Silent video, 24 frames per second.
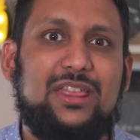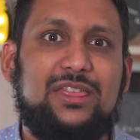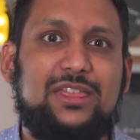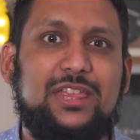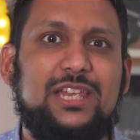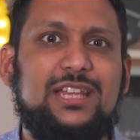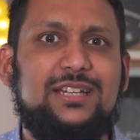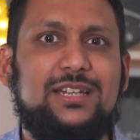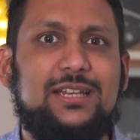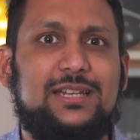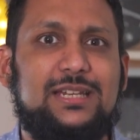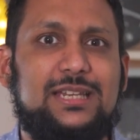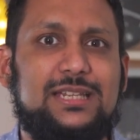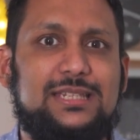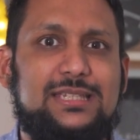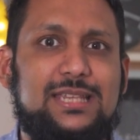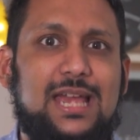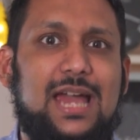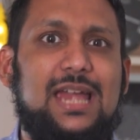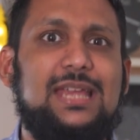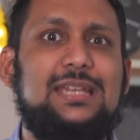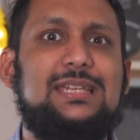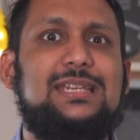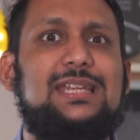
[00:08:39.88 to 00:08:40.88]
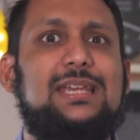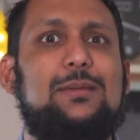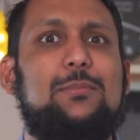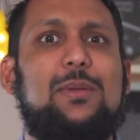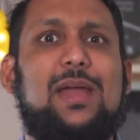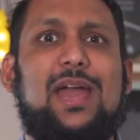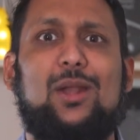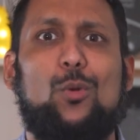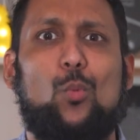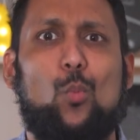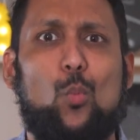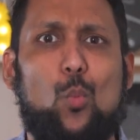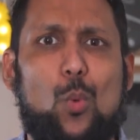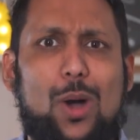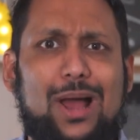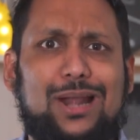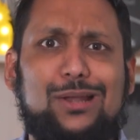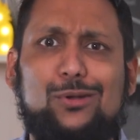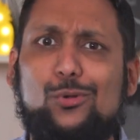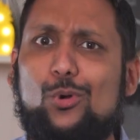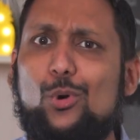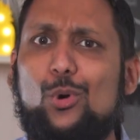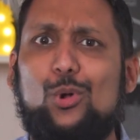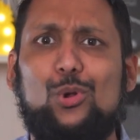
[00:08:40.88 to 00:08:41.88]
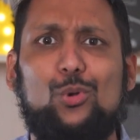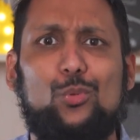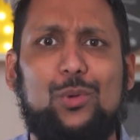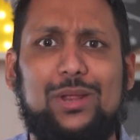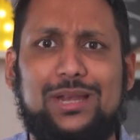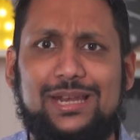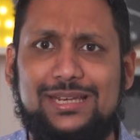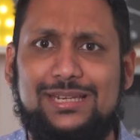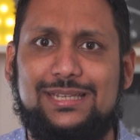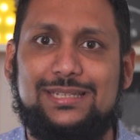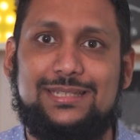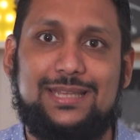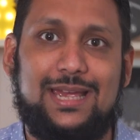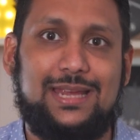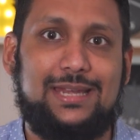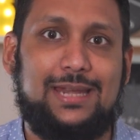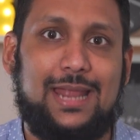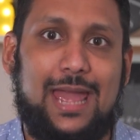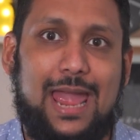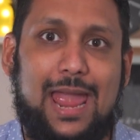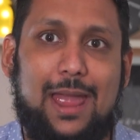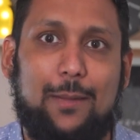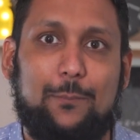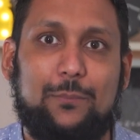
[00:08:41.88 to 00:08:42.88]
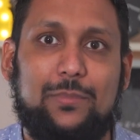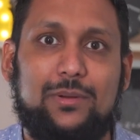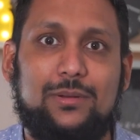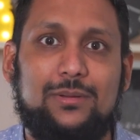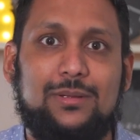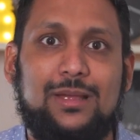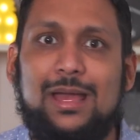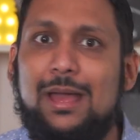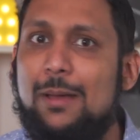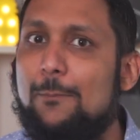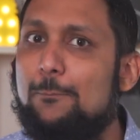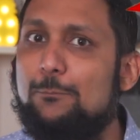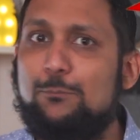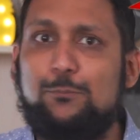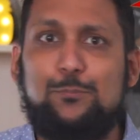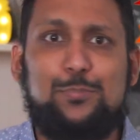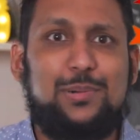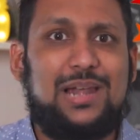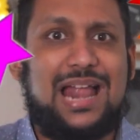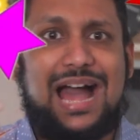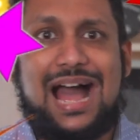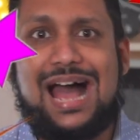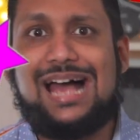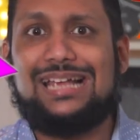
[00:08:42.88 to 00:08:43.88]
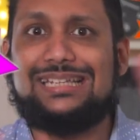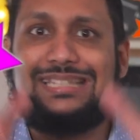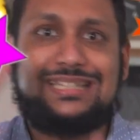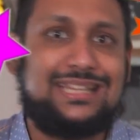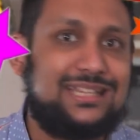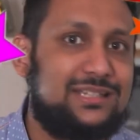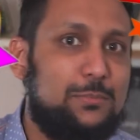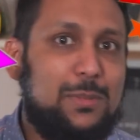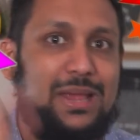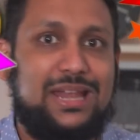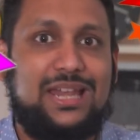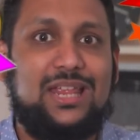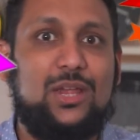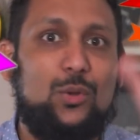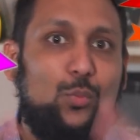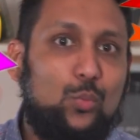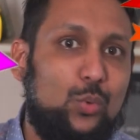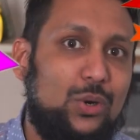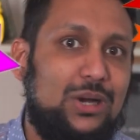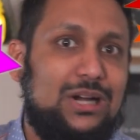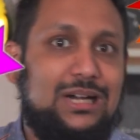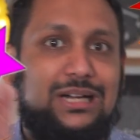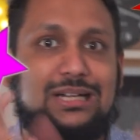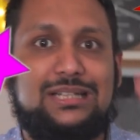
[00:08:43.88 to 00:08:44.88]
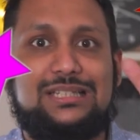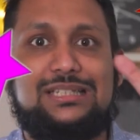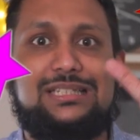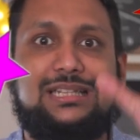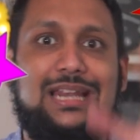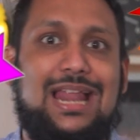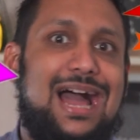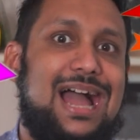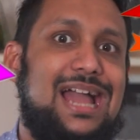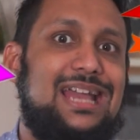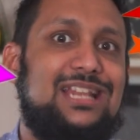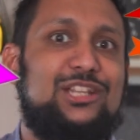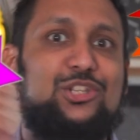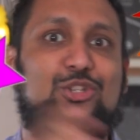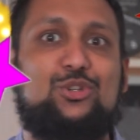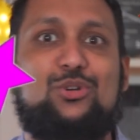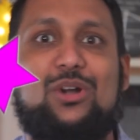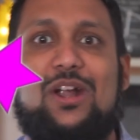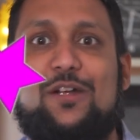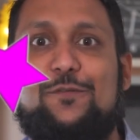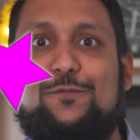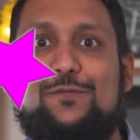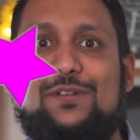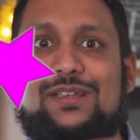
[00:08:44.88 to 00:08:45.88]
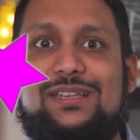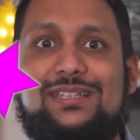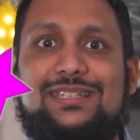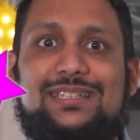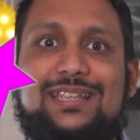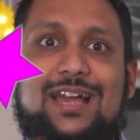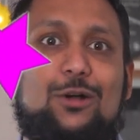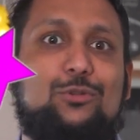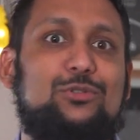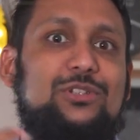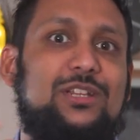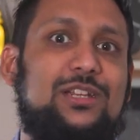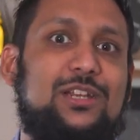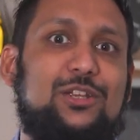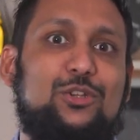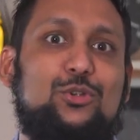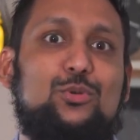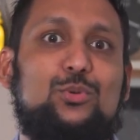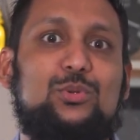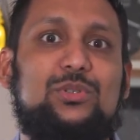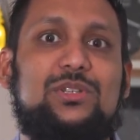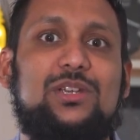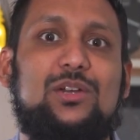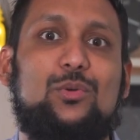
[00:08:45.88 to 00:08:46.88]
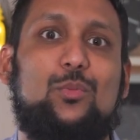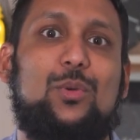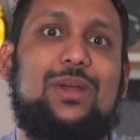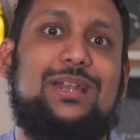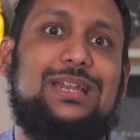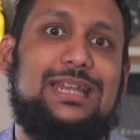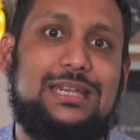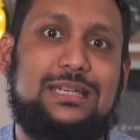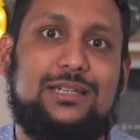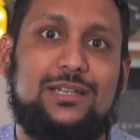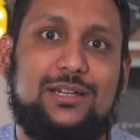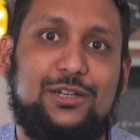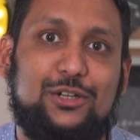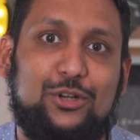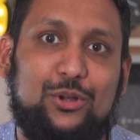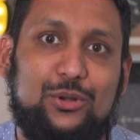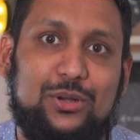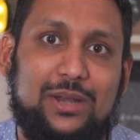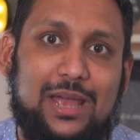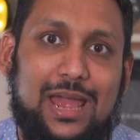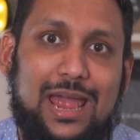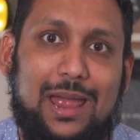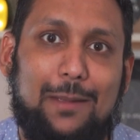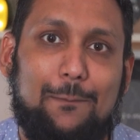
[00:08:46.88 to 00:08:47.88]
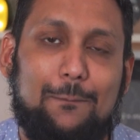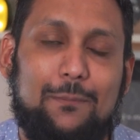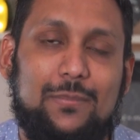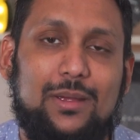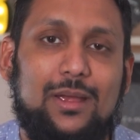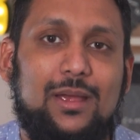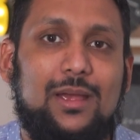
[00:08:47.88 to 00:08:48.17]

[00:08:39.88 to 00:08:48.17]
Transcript: think the design team had one goal when they designed the app. Blast as many words, lines, graphics, sounds at the user when they turn on the app.